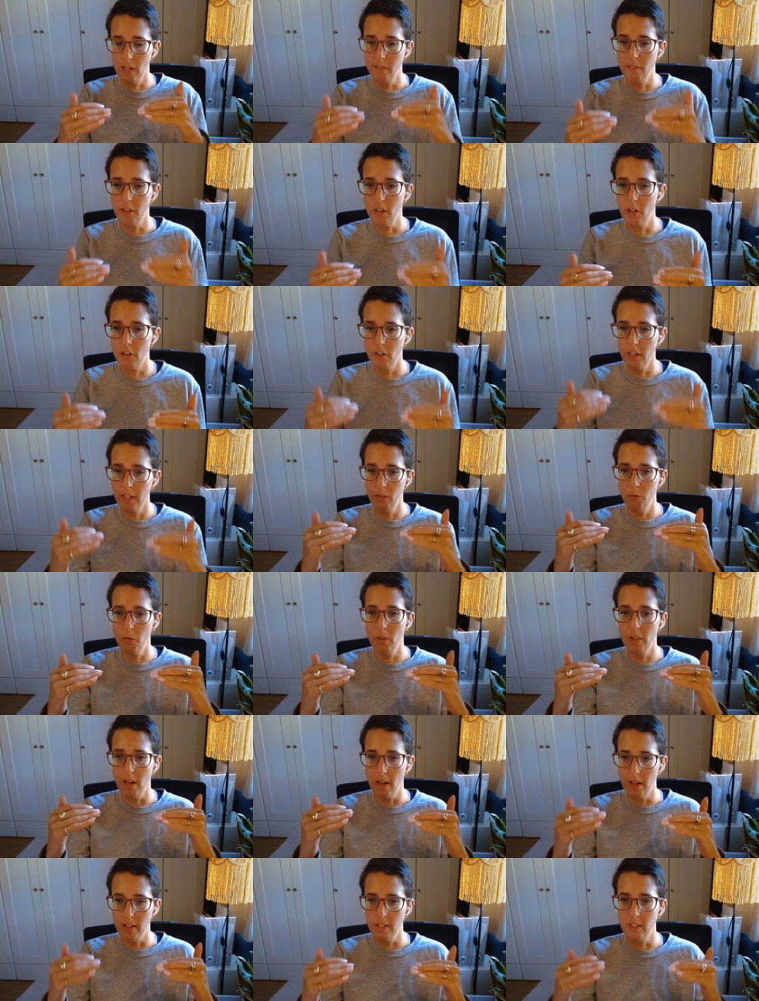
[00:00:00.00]
have agreed with
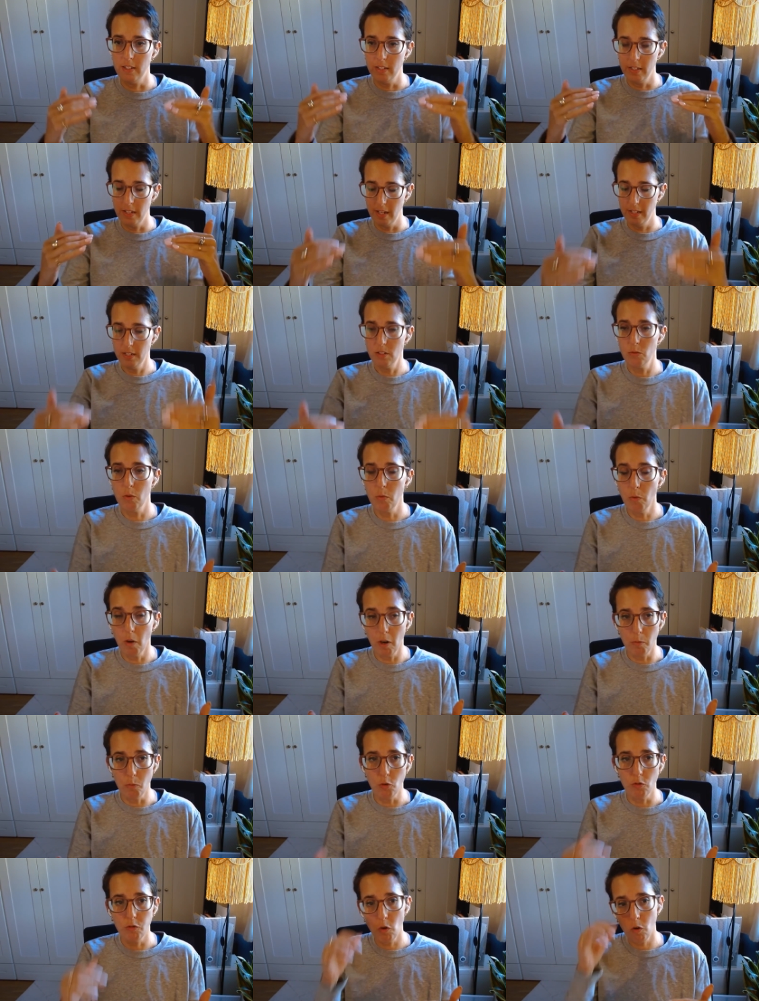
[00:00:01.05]
us, yes, we want
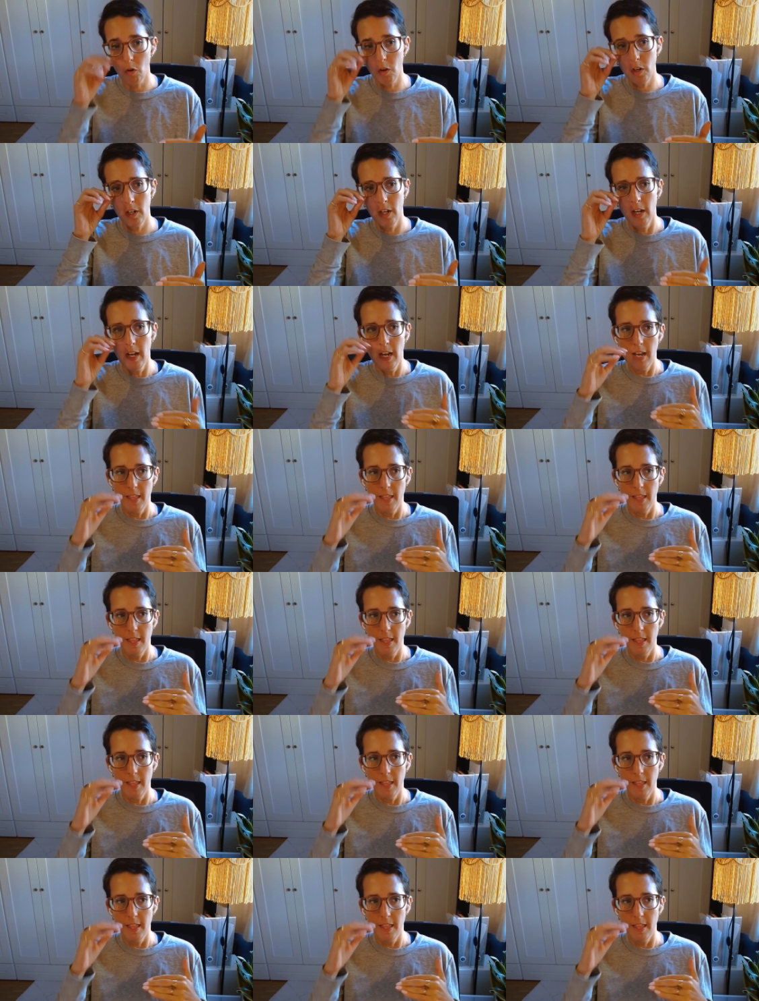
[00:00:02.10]
to move forward,